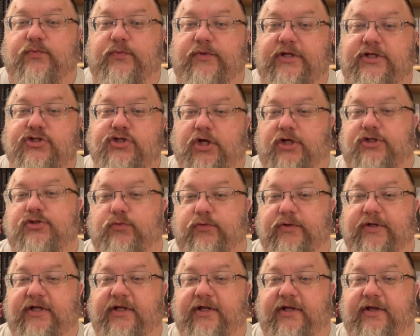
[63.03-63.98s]
We just
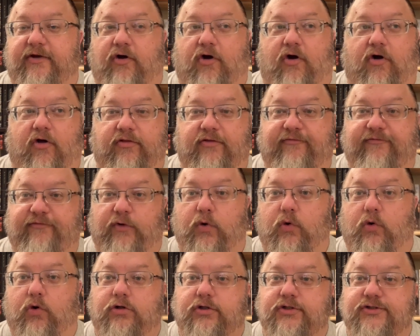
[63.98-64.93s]
redid all the
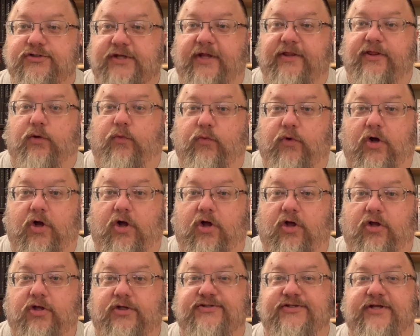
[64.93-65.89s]
floors and the
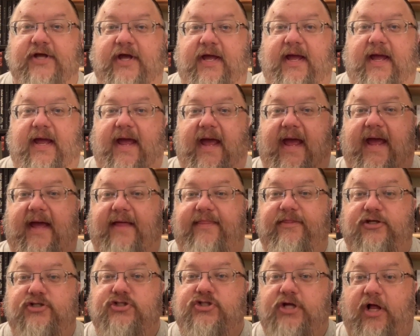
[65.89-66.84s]
walls
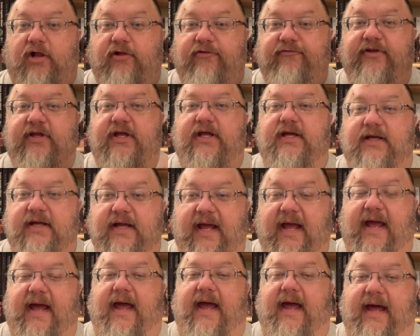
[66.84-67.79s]
and the shelving,
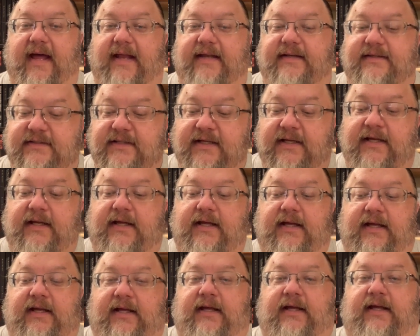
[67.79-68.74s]
and
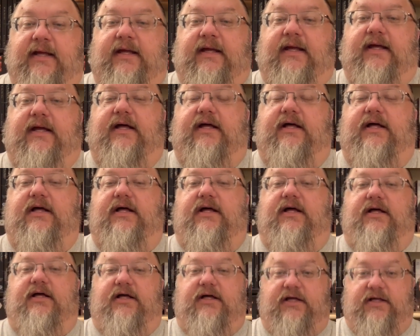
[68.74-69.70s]

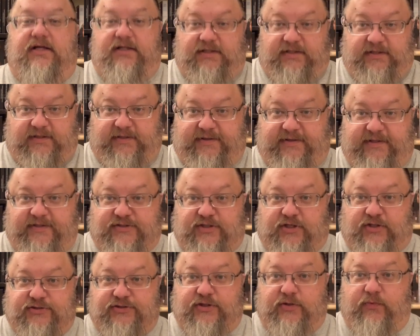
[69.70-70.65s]
that's
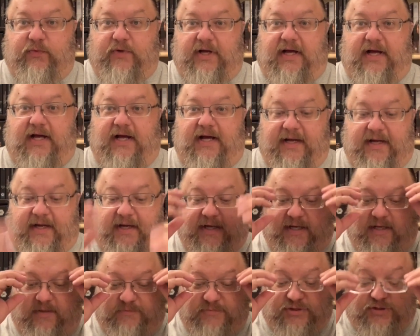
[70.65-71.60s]
also why
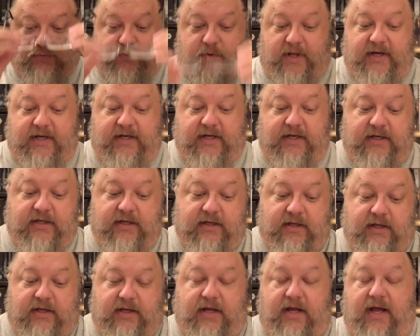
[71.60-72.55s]
I'm sweaty
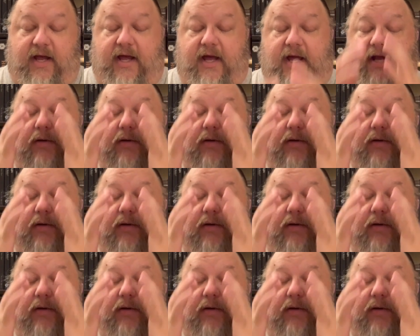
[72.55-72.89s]
and